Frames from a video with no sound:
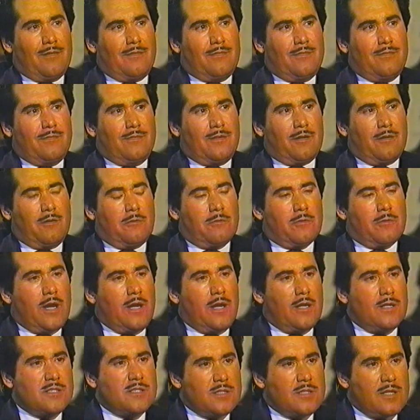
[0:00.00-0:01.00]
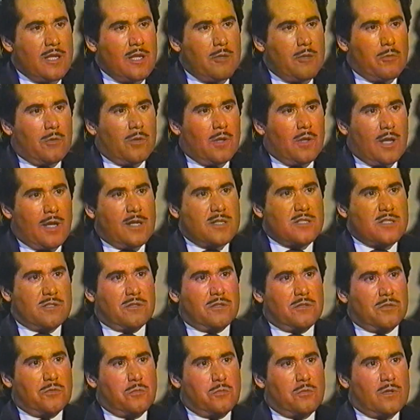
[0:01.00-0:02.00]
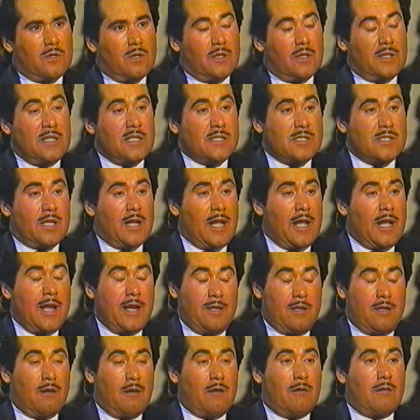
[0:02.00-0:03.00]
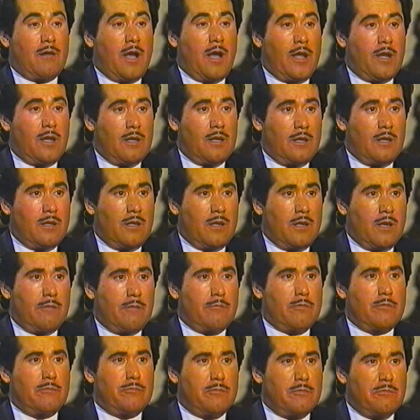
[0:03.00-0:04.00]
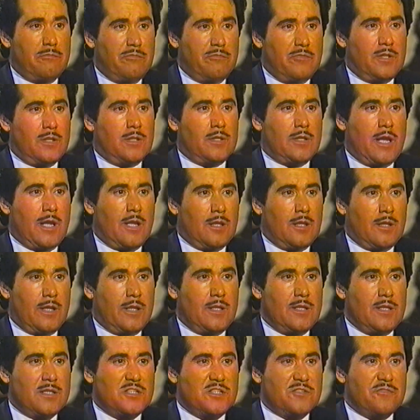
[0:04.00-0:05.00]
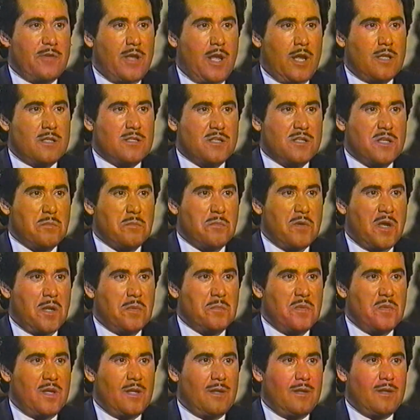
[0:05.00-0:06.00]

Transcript: the greatest equalizer in the world is that I know I can never fulfill that lady's fantasy about me.